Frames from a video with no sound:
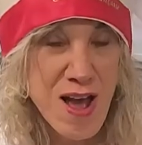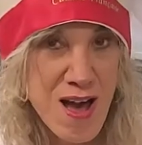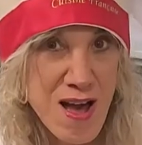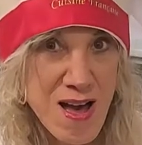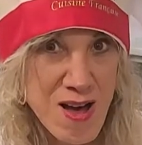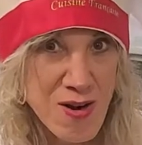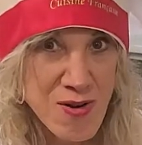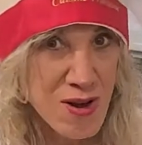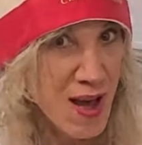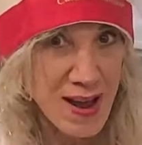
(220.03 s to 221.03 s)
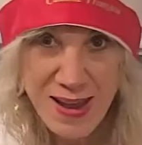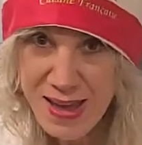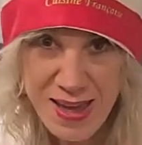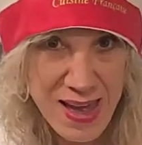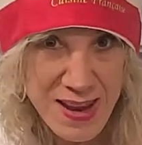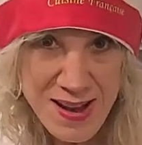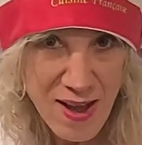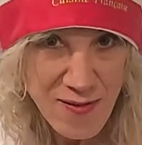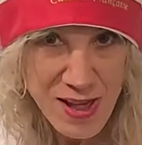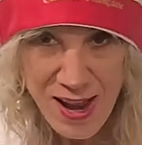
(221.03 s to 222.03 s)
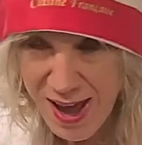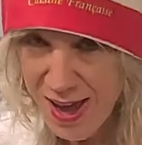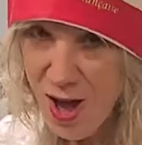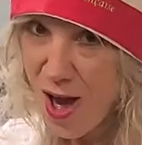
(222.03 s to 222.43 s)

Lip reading: Uh-oh, I didn't get enough, did I?